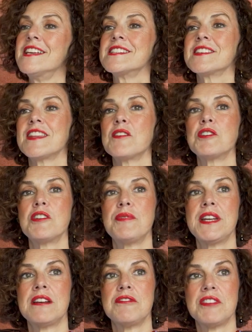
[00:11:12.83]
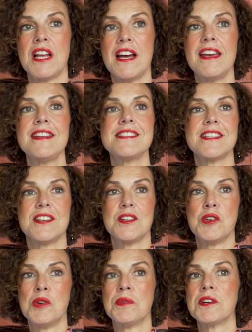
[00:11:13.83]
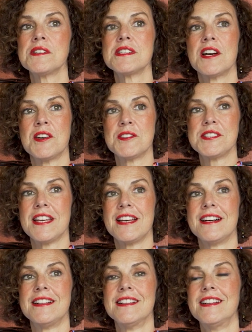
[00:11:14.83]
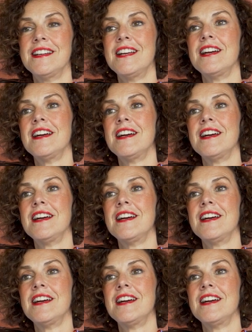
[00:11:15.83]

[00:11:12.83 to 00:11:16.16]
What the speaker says: So that would have been a flight, Ubers, hotel,